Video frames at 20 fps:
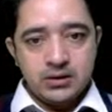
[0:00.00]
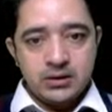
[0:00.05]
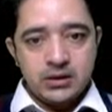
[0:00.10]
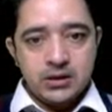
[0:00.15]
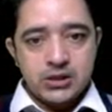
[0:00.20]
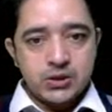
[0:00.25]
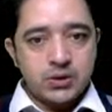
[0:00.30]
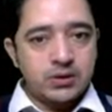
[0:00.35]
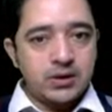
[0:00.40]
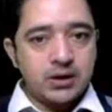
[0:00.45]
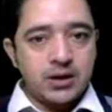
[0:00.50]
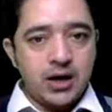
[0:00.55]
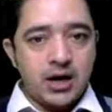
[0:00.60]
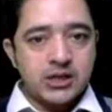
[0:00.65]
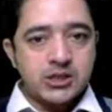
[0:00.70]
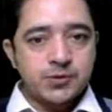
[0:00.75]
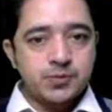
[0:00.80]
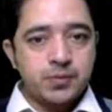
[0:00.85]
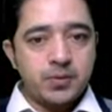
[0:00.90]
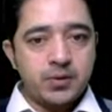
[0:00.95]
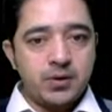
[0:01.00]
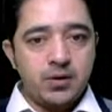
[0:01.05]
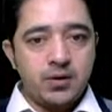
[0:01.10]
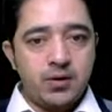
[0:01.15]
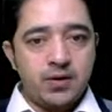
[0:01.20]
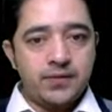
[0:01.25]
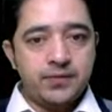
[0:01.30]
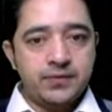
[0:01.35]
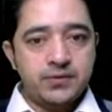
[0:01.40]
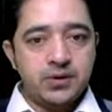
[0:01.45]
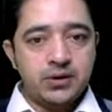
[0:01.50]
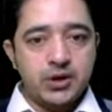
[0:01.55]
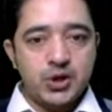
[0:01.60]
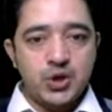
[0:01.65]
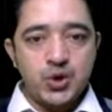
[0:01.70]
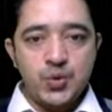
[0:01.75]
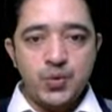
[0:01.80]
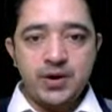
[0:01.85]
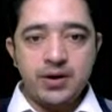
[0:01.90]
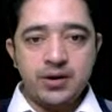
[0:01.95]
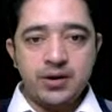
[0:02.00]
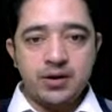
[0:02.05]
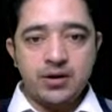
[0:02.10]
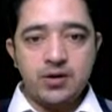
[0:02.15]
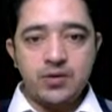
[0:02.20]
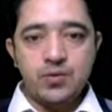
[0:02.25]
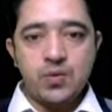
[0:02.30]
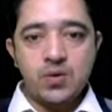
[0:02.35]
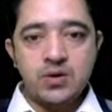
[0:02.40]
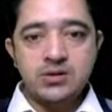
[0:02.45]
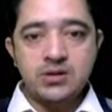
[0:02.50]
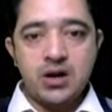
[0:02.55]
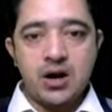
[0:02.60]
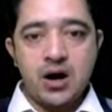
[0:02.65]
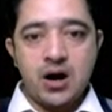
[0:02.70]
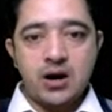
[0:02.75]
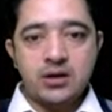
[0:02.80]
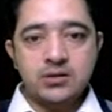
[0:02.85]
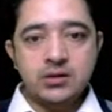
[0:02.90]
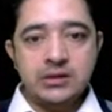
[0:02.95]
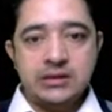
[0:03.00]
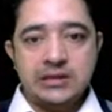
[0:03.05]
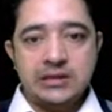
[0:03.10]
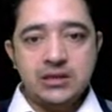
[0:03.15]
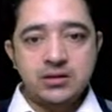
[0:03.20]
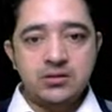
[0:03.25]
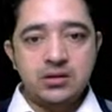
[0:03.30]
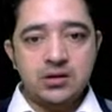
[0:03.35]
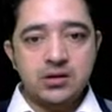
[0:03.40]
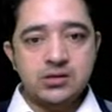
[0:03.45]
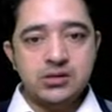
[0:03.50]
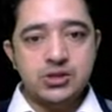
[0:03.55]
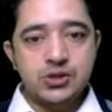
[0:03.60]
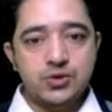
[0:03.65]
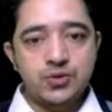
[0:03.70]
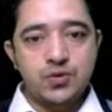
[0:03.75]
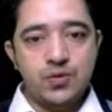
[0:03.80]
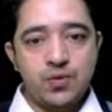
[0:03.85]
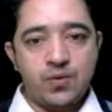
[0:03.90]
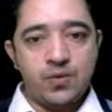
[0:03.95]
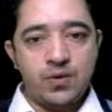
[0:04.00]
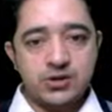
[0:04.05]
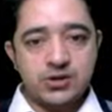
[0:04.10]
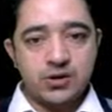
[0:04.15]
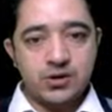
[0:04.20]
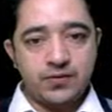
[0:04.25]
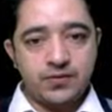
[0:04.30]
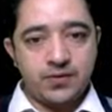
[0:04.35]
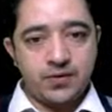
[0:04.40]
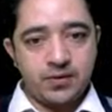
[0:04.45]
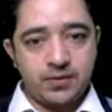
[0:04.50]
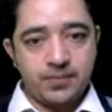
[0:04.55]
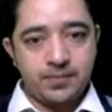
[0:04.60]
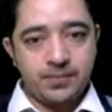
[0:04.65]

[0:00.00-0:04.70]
So on the cusp of the new year, what are the key things to watch out for?